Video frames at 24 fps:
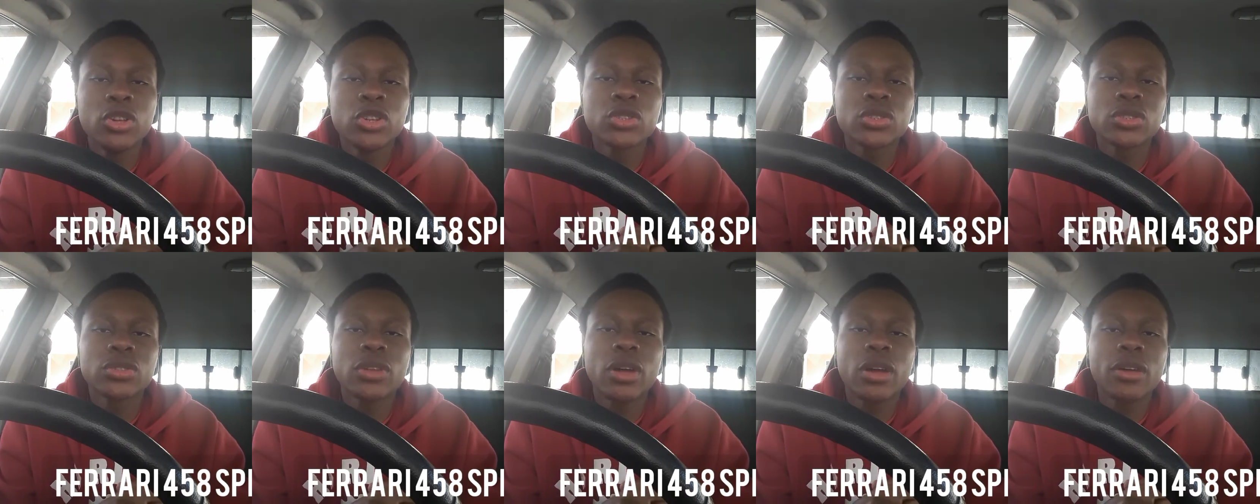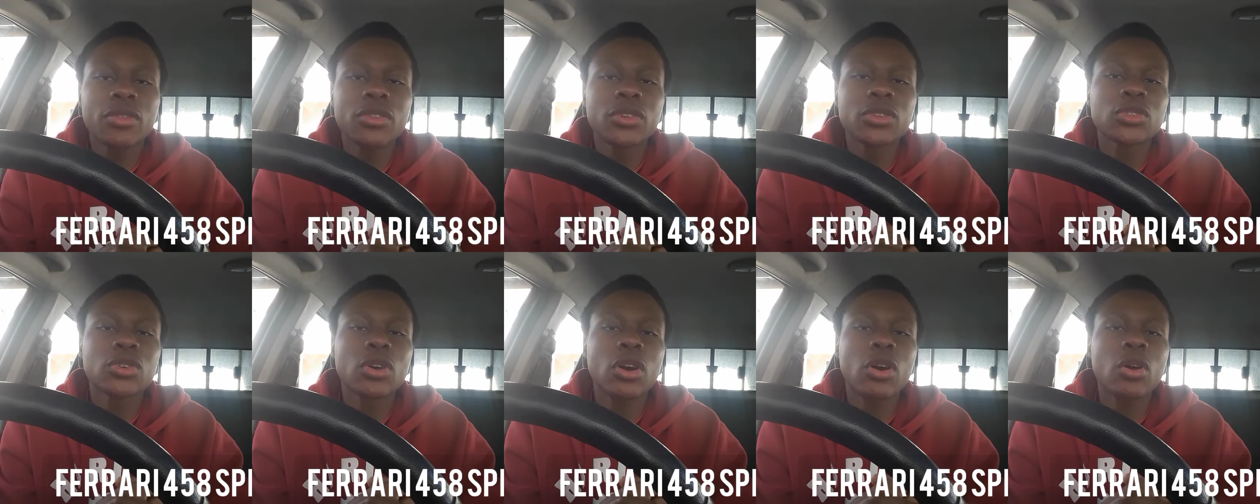So now
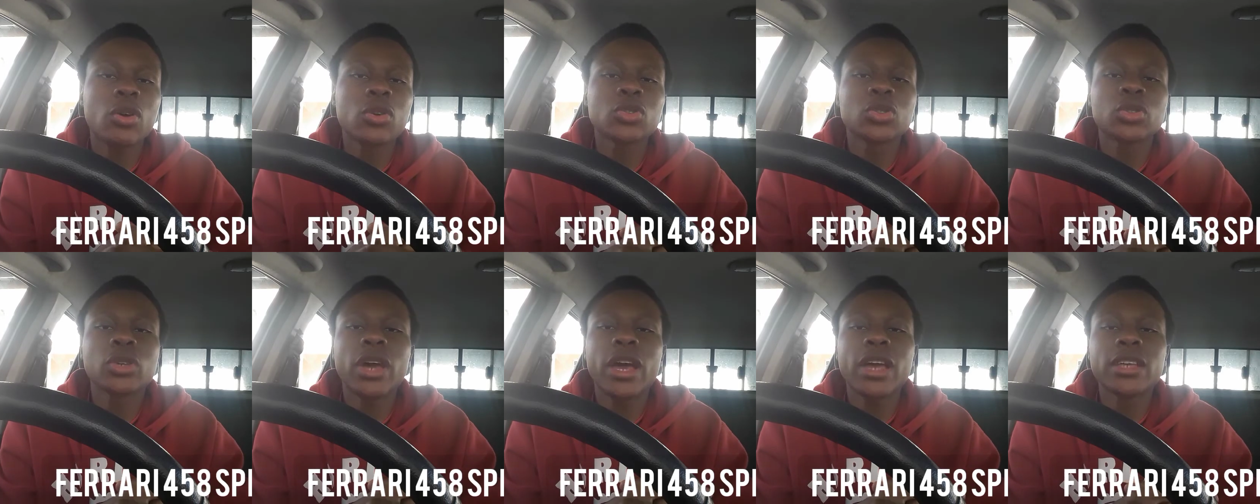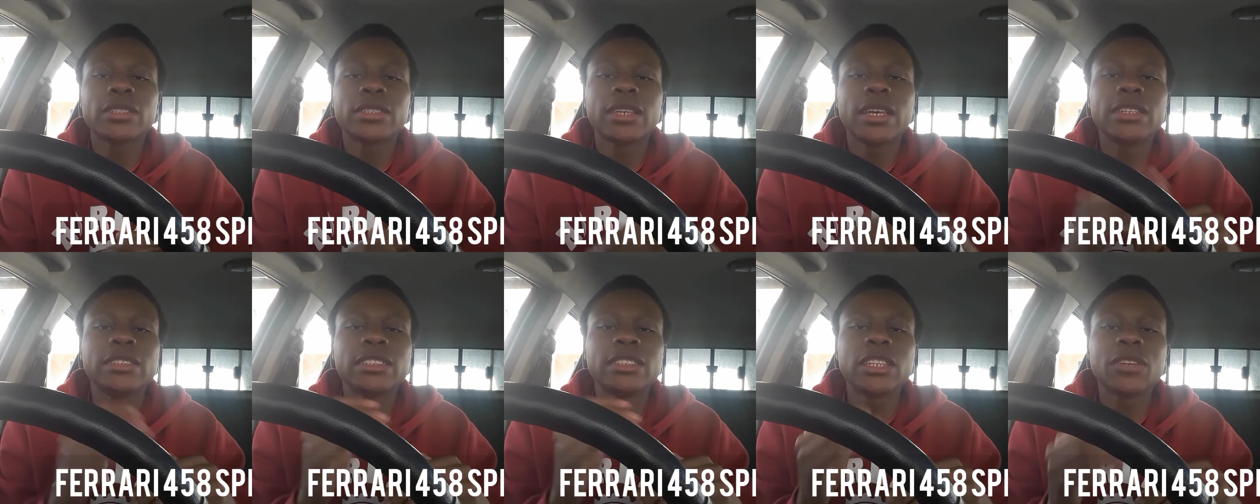this car also has
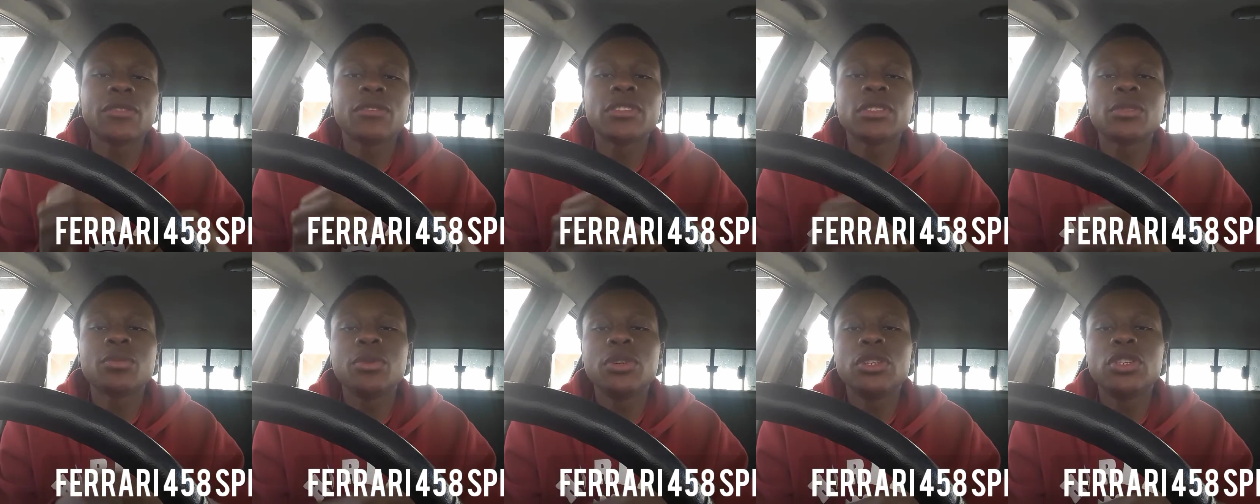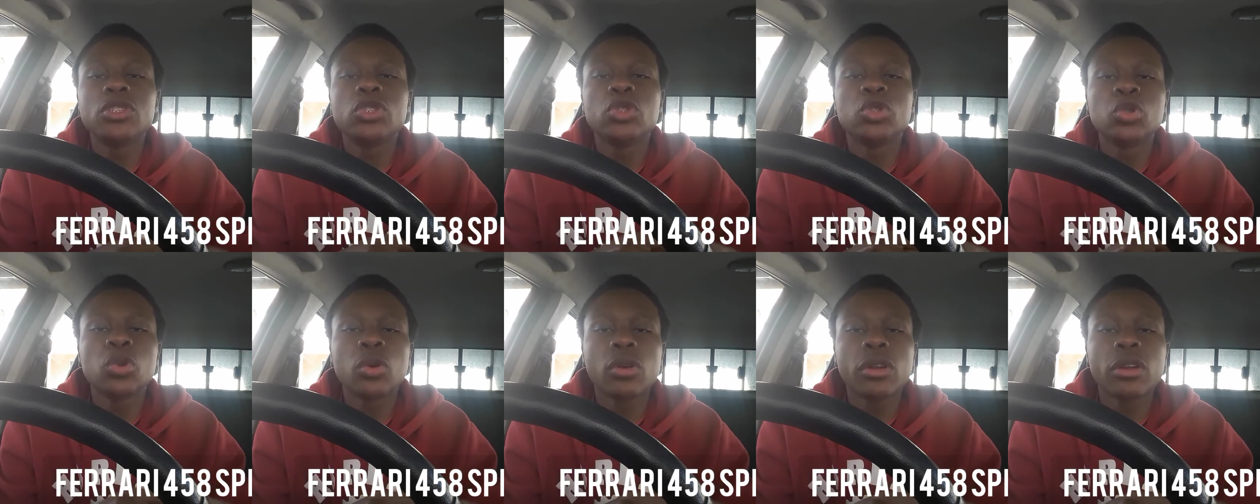a 7-speed
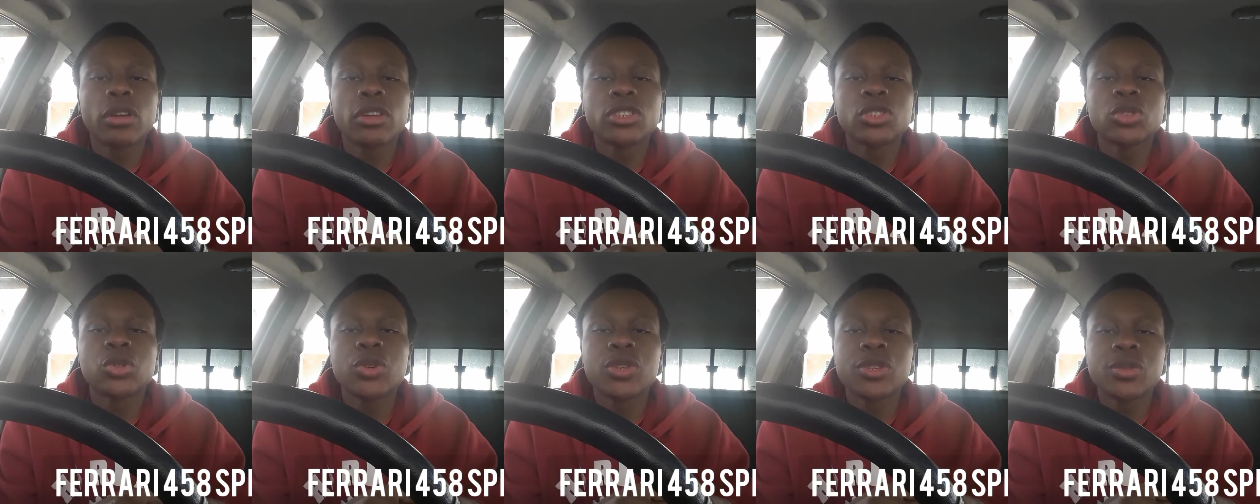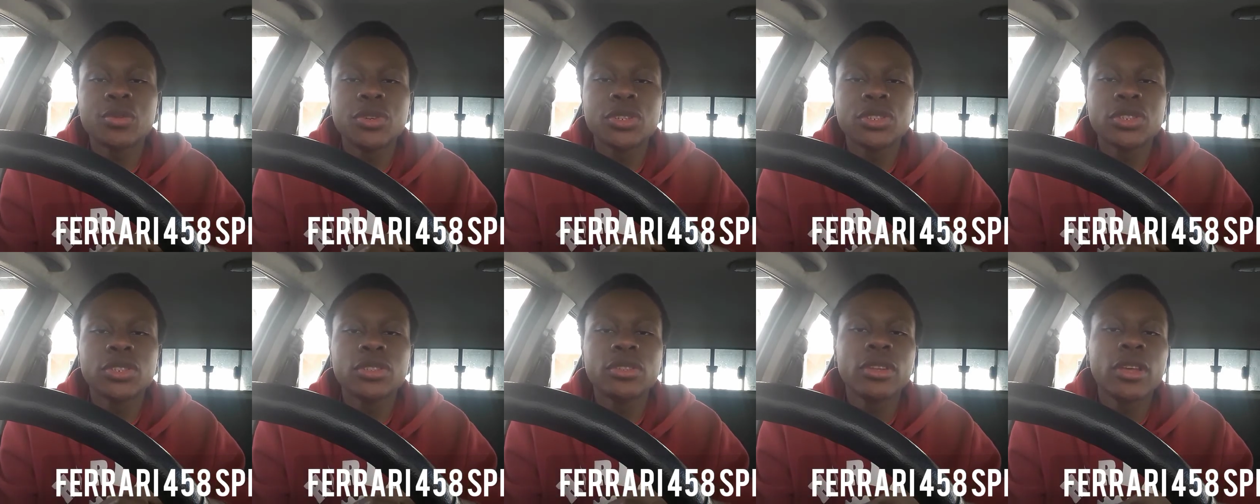dual clutch
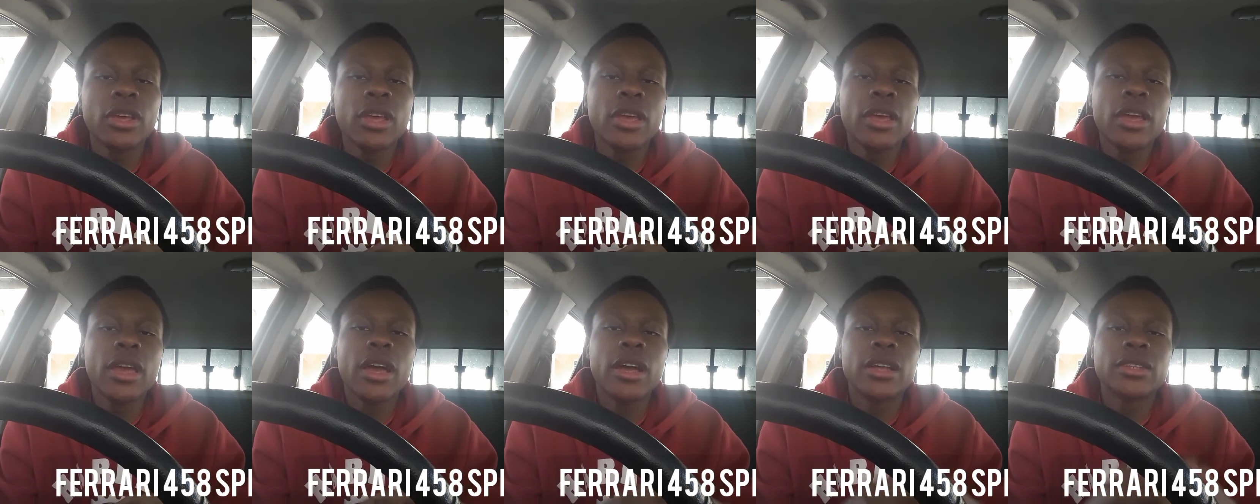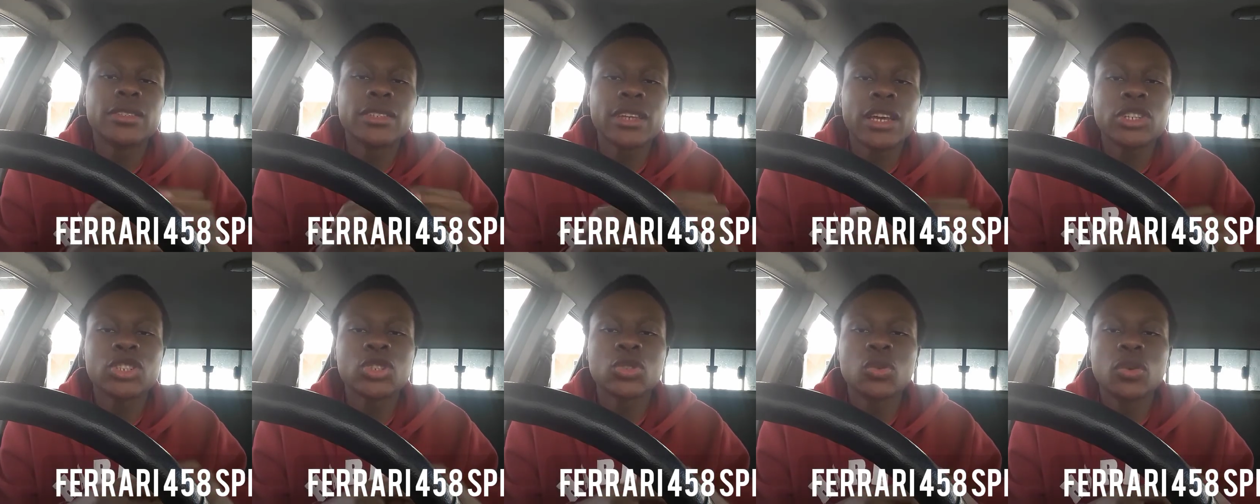transmission
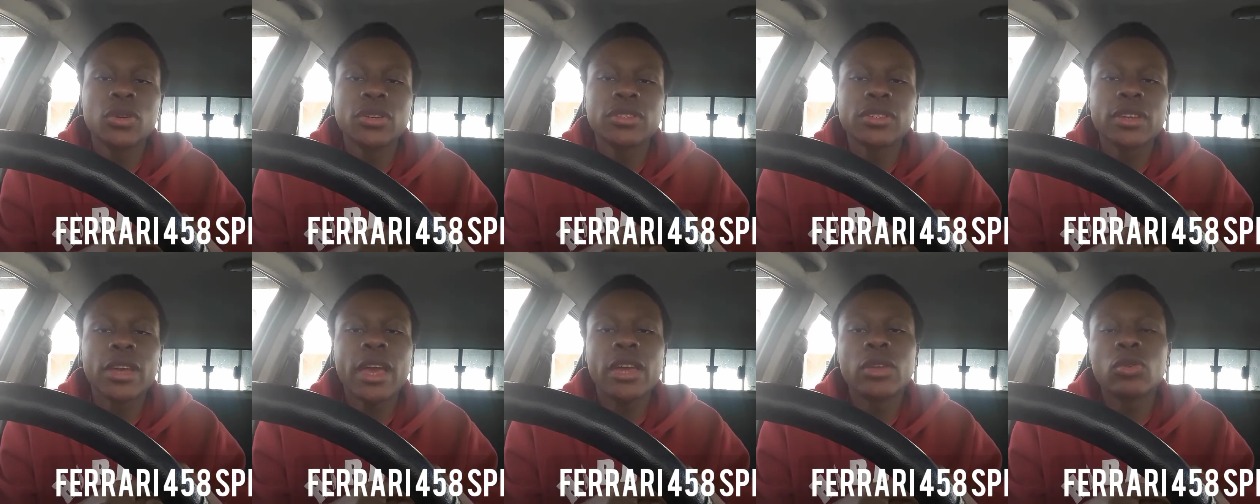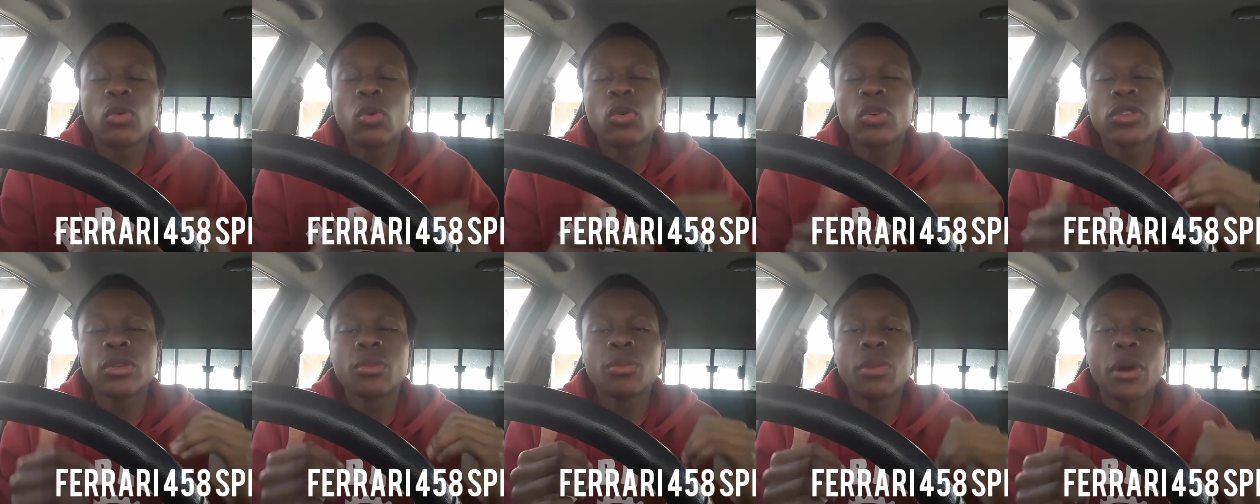attached to it, and
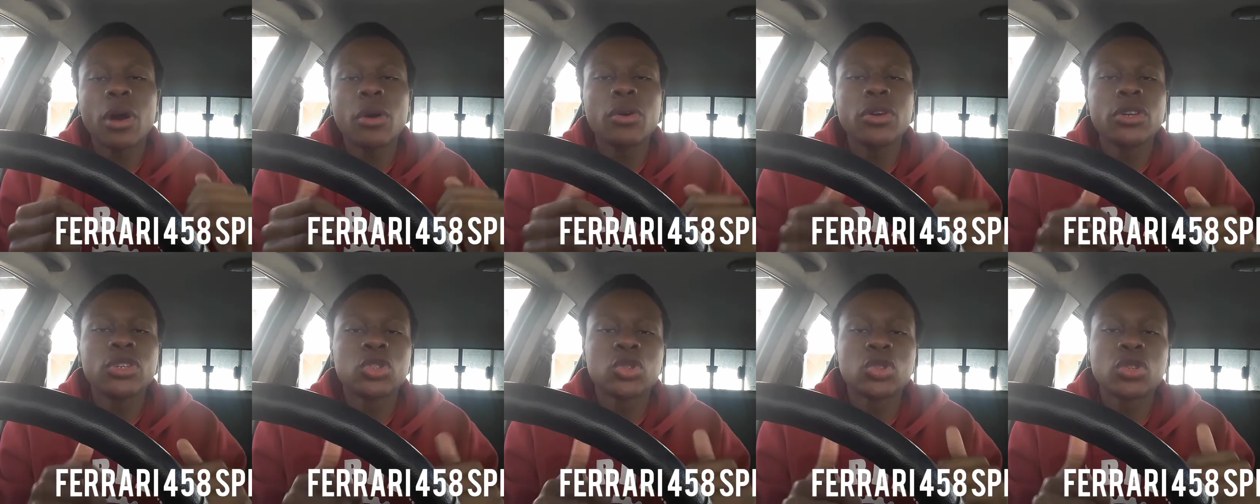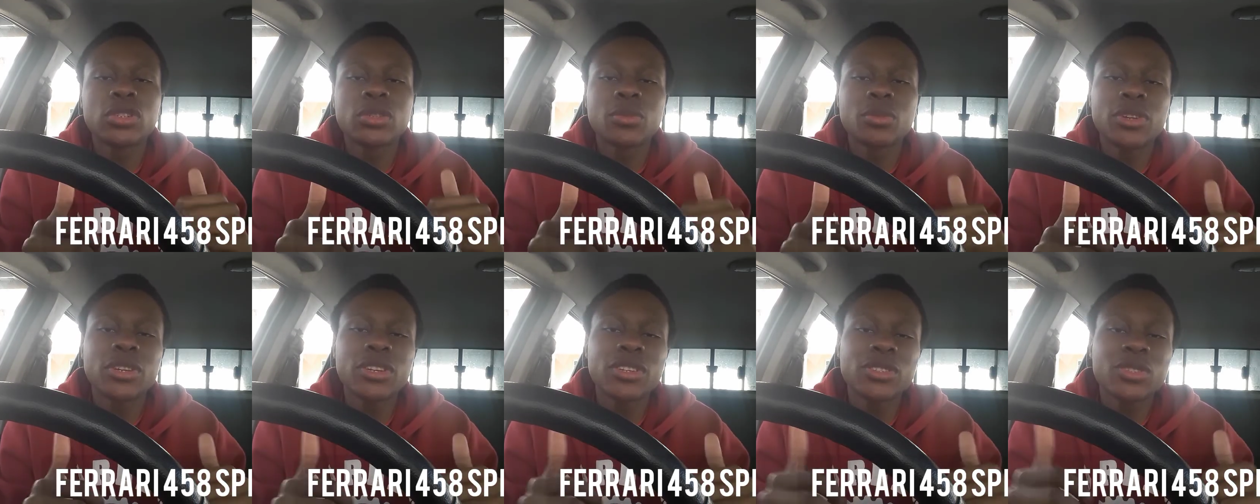all the power is
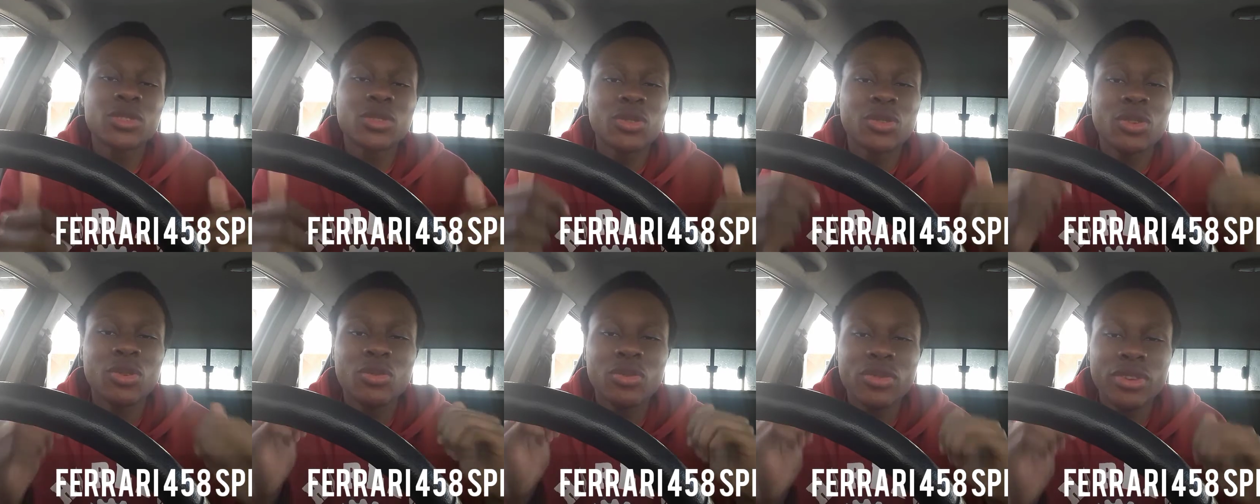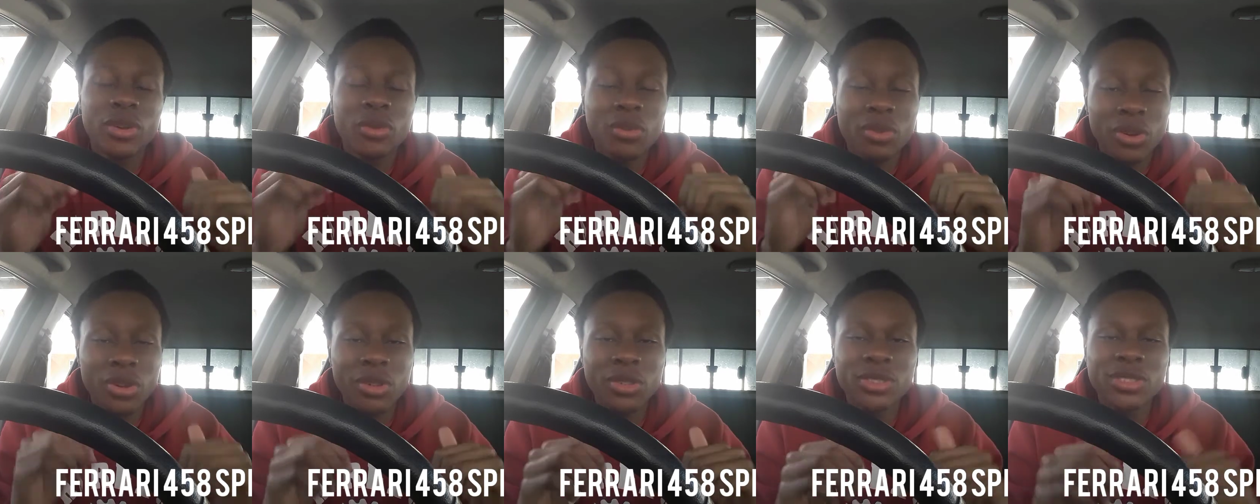transmitted to the rear
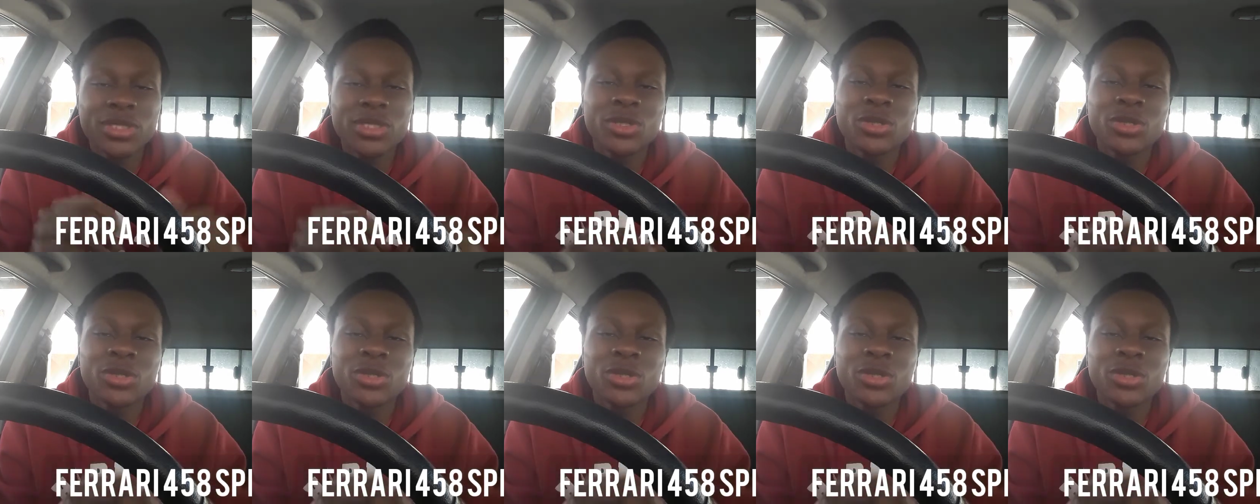wheels.